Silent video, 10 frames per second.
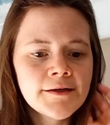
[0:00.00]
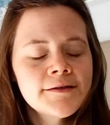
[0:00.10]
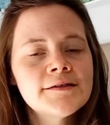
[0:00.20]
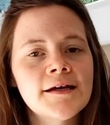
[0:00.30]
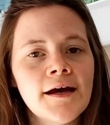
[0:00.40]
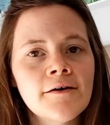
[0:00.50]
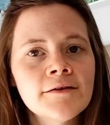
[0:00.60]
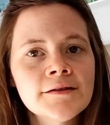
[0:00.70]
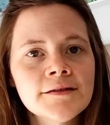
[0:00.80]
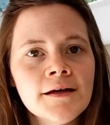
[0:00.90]
stay out
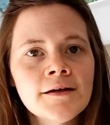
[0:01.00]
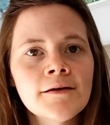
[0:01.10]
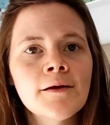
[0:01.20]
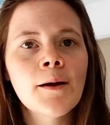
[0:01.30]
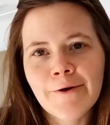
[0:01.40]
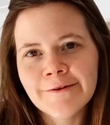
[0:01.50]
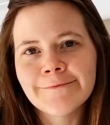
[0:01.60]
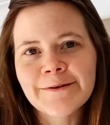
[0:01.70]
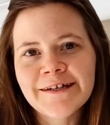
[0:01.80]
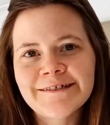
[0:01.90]
of the sun or on
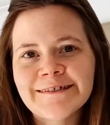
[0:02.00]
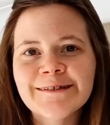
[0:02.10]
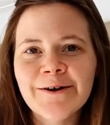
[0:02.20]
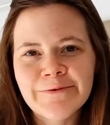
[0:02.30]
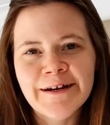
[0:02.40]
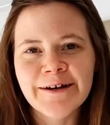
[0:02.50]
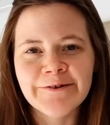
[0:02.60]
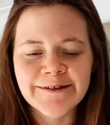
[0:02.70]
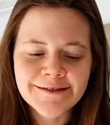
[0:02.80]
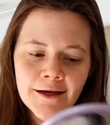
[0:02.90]
the beach. So I'm gonna
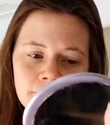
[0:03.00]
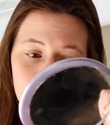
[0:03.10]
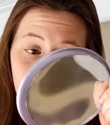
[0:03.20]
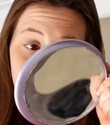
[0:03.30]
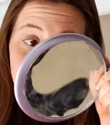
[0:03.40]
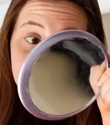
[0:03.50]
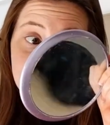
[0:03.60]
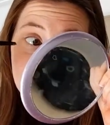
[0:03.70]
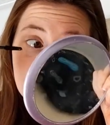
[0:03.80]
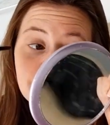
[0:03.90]
go in the sun,
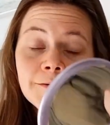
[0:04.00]
obviously.